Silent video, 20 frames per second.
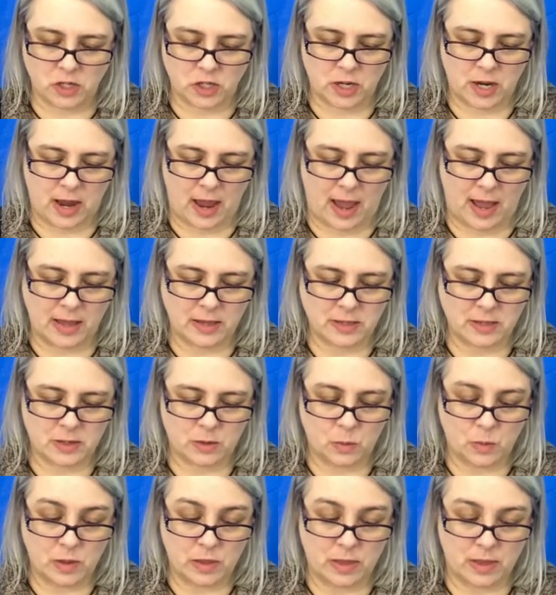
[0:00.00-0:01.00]
she
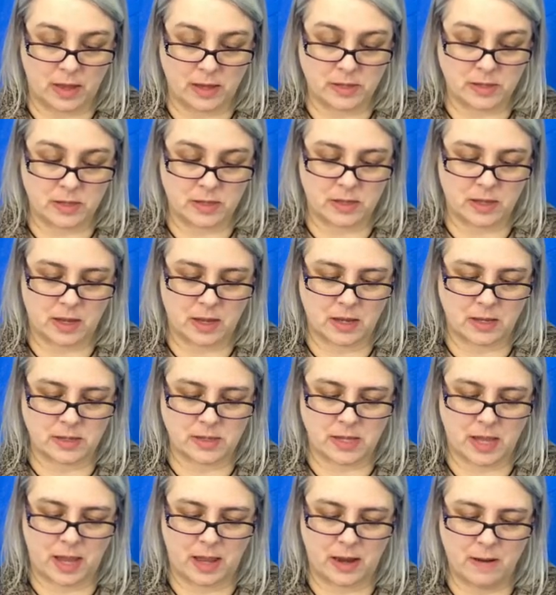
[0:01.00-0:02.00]
asked. "With us," the king
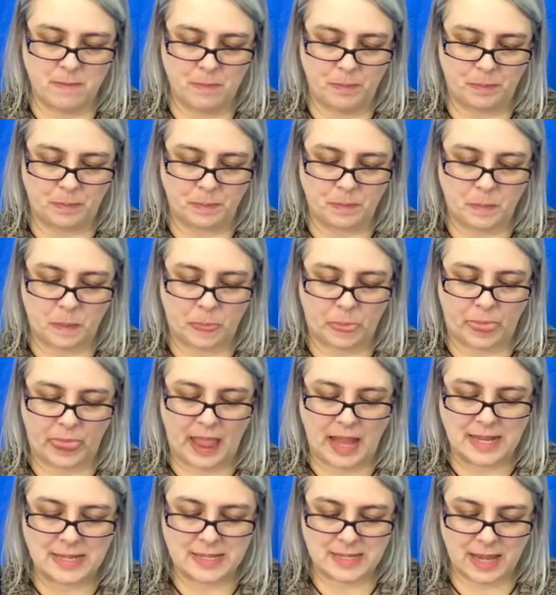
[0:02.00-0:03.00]
said.
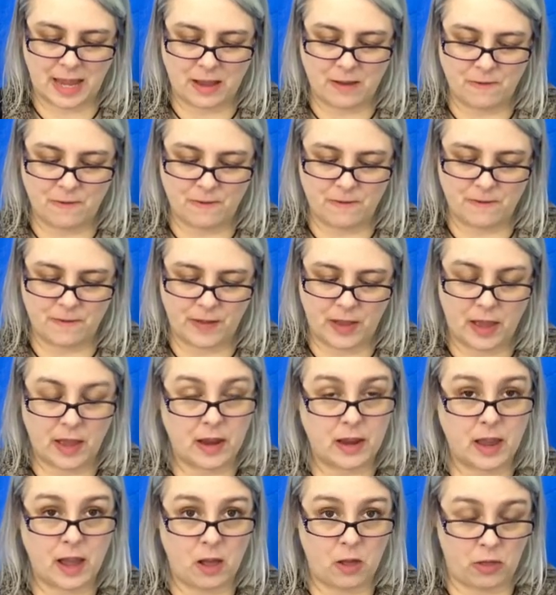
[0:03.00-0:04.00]
"Safe
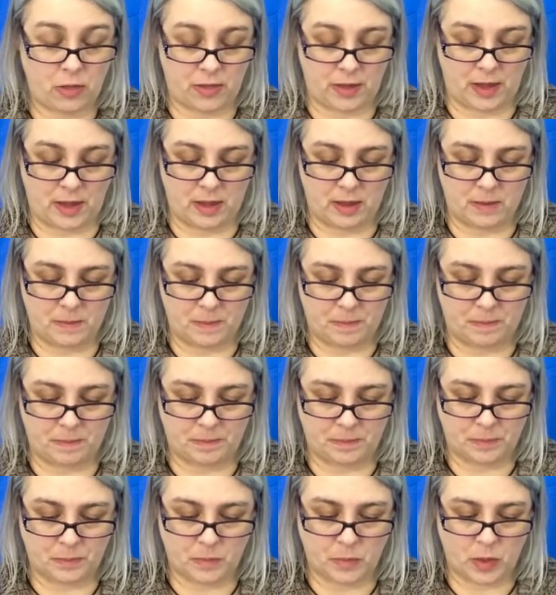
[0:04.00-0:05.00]
and healthy,
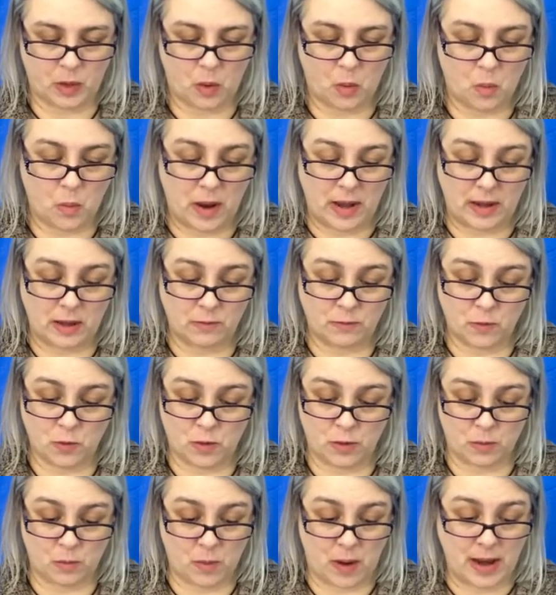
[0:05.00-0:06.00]
waiting
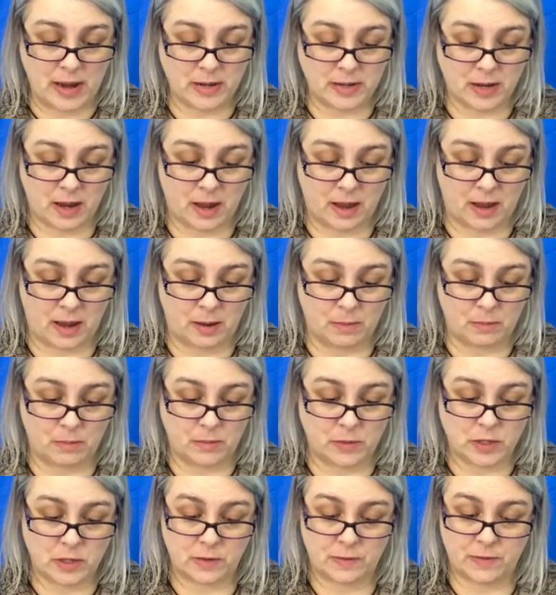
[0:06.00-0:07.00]
for the right time
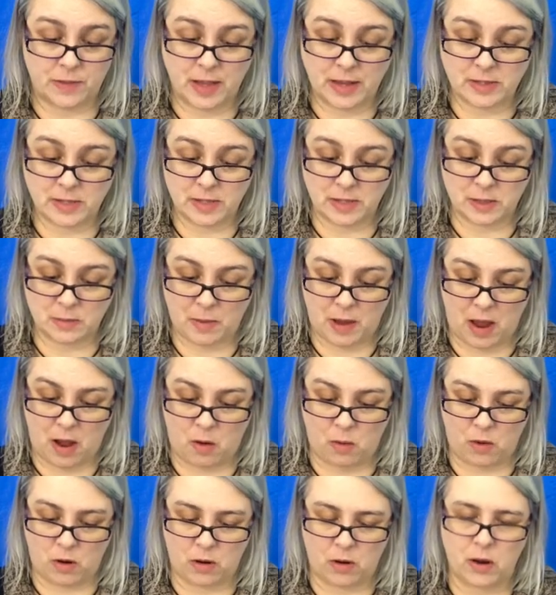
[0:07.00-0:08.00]
to flex his
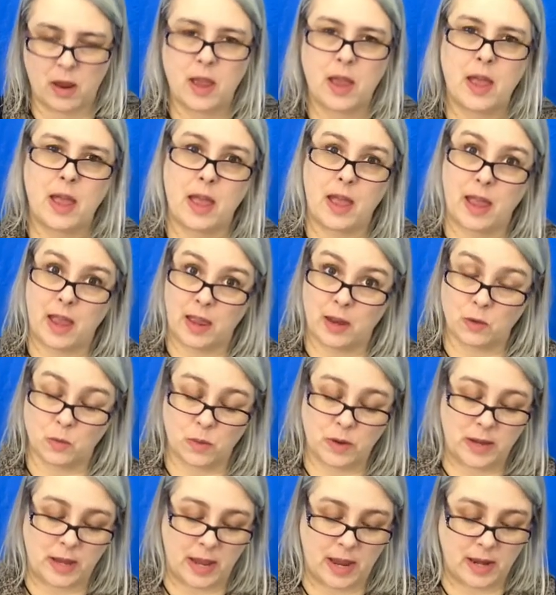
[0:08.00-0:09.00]
power and
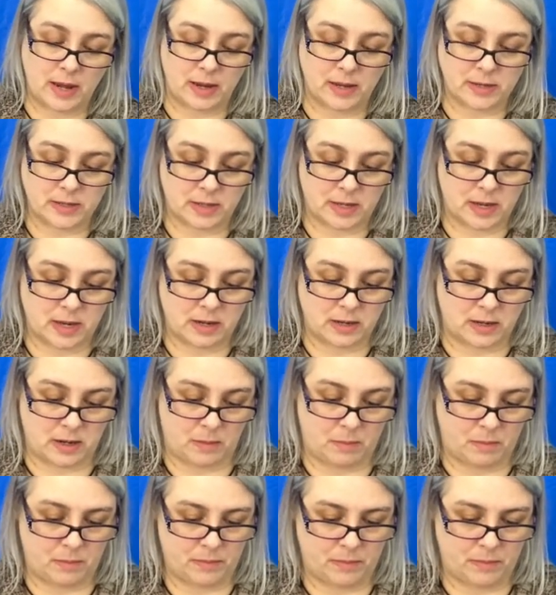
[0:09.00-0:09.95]
regain his kingdom."